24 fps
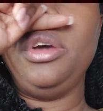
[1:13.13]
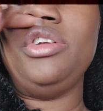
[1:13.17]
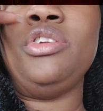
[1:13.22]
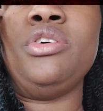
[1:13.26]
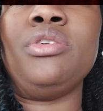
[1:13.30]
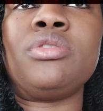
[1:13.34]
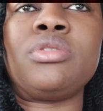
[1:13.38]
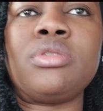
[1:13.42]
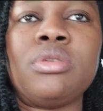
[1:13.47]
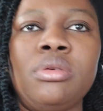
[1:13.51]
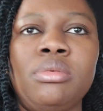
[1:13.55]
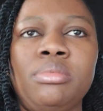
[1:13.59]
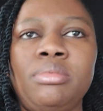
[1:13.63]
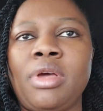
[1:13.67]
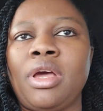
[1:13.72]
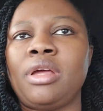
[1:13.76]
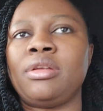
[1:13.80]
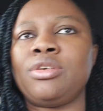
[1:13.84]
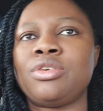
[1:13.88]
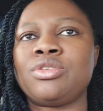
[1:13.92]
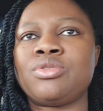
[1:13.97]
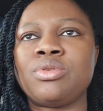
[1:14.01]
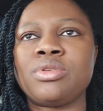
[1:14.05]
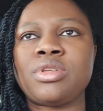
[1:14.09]
so me, I
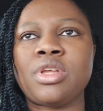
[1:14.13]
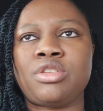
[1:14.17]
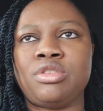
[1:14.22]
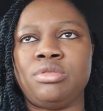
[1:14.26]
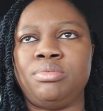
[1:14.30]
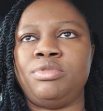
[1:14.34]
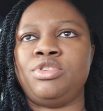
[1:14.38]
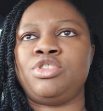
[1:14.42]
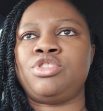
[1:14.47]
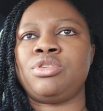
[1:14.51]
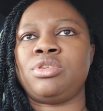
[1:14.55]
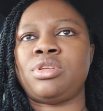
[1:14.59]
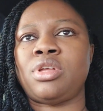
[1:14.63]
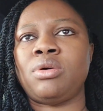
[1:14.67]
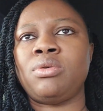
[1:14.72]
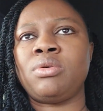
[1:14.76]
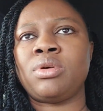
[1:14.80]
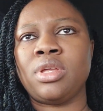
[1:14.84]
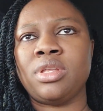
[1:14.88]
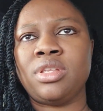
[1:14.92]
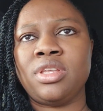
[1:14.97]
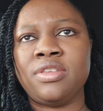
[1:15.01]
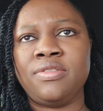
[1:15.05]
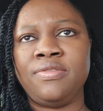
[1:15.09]
just wanted to be sure that,
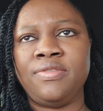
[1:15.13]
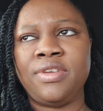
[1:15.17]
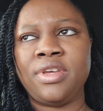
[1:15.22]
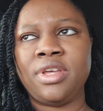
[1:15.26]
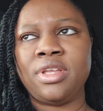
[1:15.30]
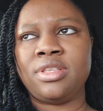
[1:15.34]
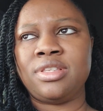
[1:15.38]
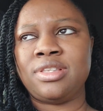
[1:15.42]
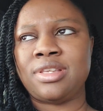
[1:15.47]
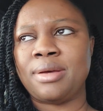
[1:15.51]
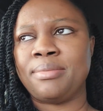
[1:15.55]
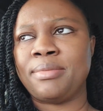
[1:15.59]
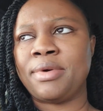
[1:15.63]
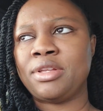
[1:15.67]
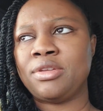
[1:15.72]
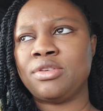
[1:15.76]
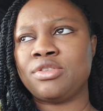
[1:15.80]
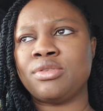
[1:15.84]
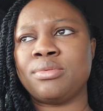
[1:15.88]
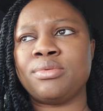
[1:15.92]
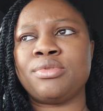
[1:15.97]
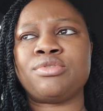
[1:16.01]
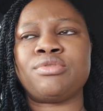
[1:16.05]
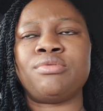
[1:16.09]
okay, this VAT, am I
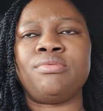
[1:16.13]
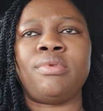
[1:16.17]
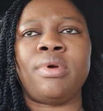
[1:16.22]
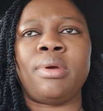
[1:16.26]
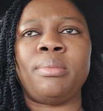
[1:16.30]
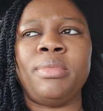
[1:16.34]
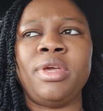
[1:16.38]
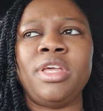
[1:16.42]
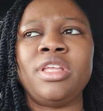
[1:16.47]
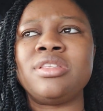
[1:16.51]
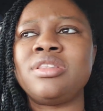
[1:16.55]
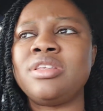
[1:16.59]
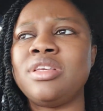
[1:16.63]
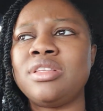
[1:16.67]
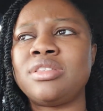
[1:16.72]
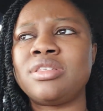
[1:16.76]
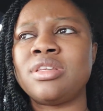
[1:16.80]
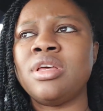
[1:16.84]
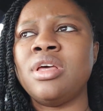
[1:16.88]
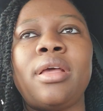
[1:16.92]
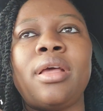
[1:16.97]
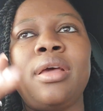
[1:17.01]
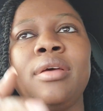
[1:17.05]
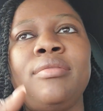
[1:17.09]
not supposed to remit it
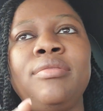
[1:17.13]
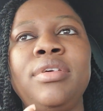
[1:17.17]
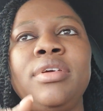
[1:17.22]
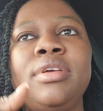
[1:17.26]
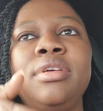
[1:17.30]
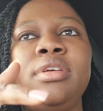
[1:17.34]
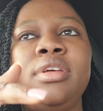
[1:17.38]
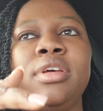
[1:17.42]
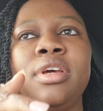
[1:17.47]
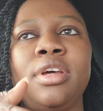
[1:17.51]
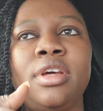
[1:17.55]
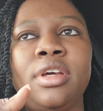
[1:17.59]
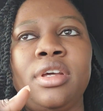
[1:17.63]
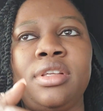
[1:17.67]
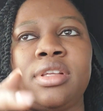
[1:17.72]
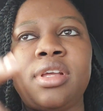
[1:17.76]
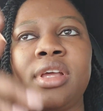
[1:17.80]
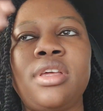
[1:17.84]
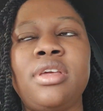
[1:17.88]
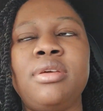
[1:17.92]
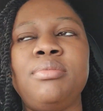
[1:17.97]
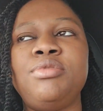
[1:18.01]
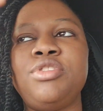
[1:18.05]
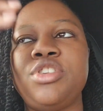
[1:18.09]
every year? And I
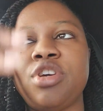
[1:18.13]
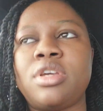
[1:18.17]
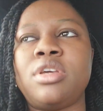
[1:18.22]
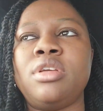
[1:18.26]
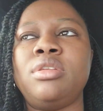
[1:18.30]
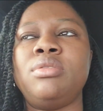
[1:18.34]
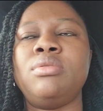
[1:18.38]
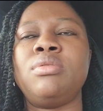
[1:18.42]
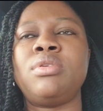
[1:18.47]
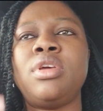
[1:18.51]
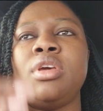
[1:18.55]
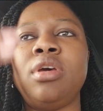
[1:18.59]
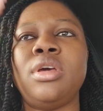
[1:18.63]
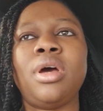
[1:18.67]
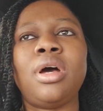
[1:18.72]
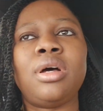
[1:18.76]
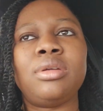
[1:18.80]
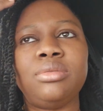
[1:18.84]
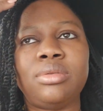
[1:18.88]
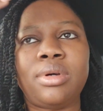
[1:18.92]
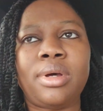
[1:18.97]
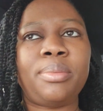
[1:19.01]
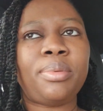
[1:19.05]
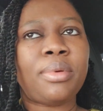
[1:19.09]
keep checking, okay, how
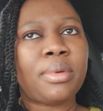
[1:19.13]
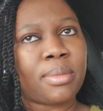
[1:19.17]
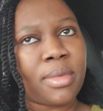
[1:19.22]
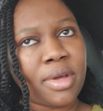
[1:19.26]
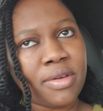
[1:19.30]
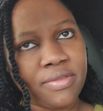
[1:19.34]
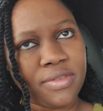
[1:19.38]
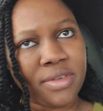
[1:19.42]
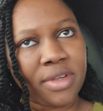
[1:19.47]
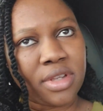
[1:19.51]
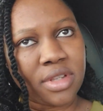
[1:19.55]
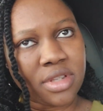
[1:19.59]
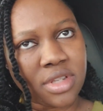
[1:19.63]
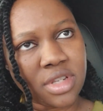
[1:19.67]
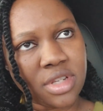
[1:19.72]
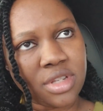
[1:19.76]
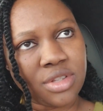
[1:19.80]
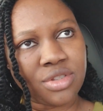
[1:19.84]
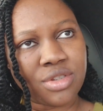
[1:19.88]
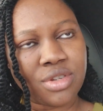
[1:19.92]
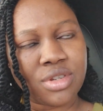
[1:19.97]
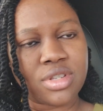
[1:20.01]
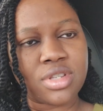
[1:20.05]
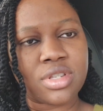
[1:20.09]
do I pay my VAT?
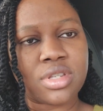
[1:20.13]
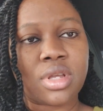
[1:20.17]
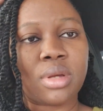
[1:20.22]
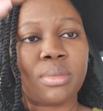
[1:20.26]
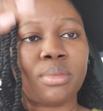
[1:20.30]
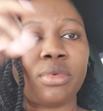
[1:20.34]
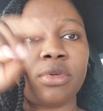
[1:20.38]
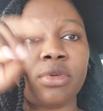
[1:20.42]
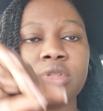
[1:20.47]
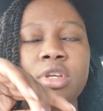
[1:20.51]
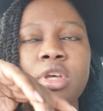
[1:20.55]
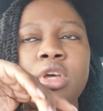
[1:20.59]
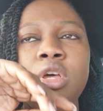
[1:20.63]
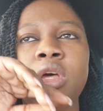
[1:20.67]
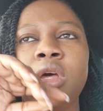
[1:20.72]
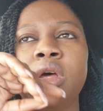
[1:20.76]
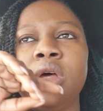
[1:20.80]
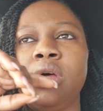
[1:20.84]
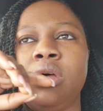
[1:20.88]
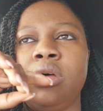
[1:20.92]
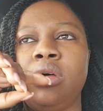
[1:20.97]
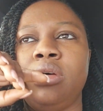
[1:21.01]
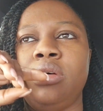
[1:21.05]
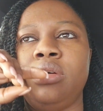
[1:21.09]
Do you understand? But
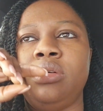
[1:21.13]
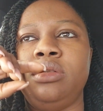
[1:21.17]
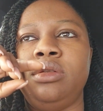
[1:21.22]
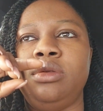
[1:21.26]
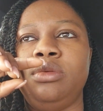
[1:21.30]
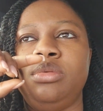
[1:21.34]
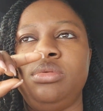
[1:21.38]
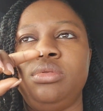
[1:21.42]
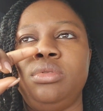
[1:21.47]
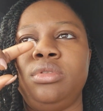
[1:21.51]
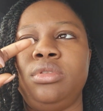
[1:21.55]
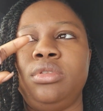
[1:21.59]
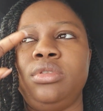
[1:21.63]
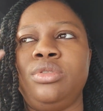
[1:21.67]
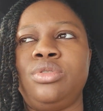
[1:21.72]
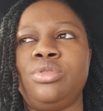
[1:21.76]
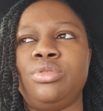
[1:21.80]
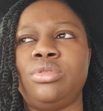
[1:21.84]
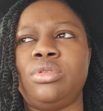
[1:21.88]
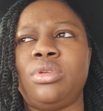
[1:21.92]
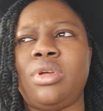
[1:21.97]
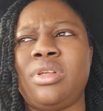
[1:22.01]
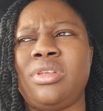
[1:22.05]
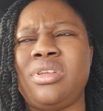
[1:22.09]

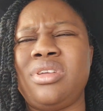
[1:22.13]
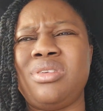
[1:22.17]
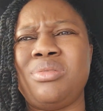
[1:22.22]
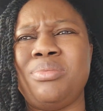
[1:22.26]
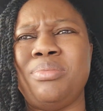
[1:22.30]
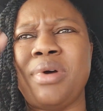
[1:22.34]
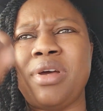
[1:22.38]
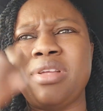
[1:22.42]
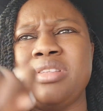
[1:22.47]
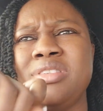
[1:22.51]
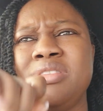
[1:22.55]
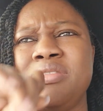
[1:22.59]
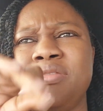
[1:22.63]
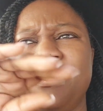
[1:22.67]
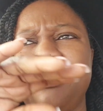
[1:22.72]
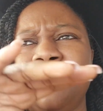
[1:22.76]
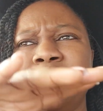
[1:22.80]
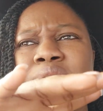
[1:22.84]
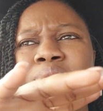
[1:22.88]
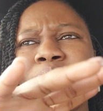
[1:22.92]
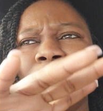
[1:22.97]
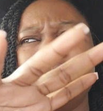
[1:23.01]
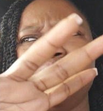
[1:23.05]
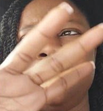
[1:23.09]
I think by
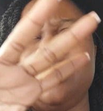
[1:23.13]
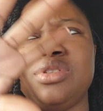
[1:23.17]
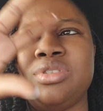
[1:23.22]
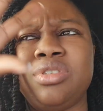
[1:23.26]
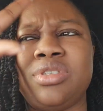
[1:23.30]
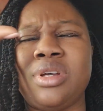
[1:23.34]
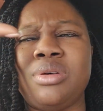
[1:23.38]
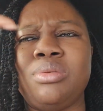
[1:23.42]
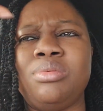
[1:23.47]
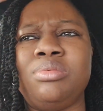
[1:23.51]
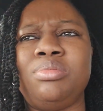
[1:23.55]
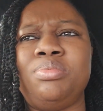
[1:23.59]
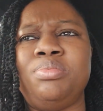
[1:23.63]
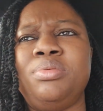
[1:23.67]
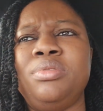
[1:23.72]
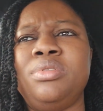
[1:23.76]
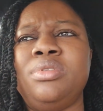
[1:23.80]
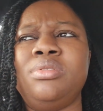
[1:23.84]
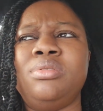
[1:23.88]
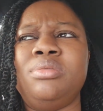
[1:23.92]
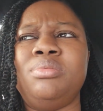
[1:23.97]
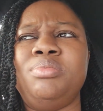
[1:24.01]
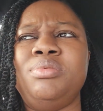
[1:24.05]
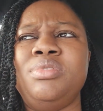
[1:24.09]
default it was just, I will put
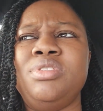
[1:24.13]
up the